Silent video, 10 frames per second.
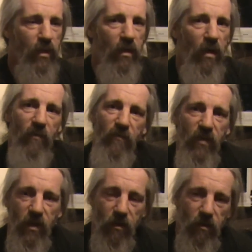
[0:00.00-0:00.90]
have
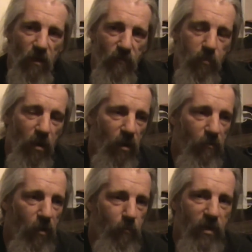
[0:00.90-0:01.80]
a play
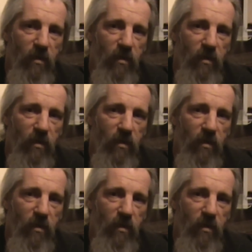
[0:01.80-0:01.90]
around, be